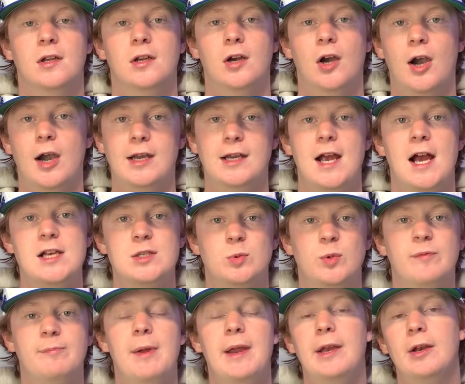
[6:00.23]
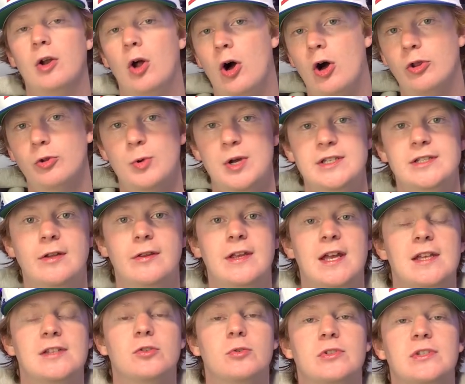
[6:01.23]
All right, guys, we've made it all the way to the
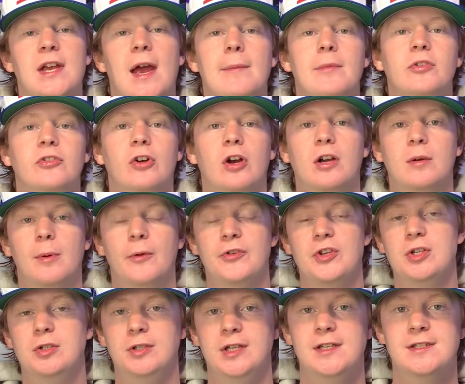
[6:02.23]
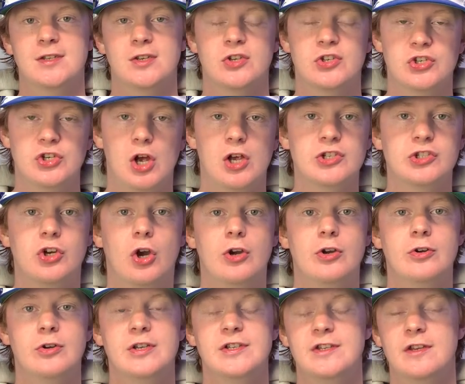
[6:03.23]
end, so it's time to talk about the cleats. Sauce
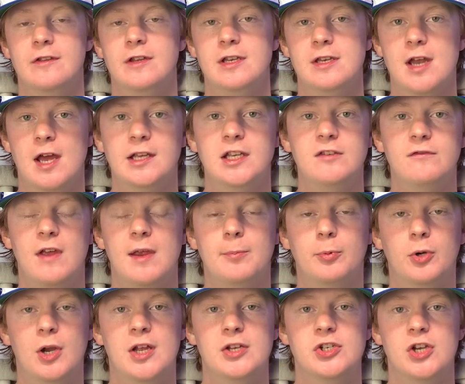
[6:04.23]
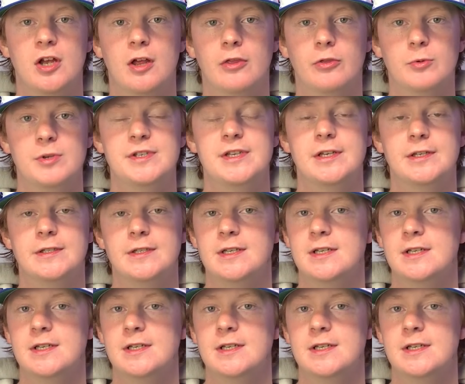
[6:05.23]
Gardner is in the Nike VaporEdge 360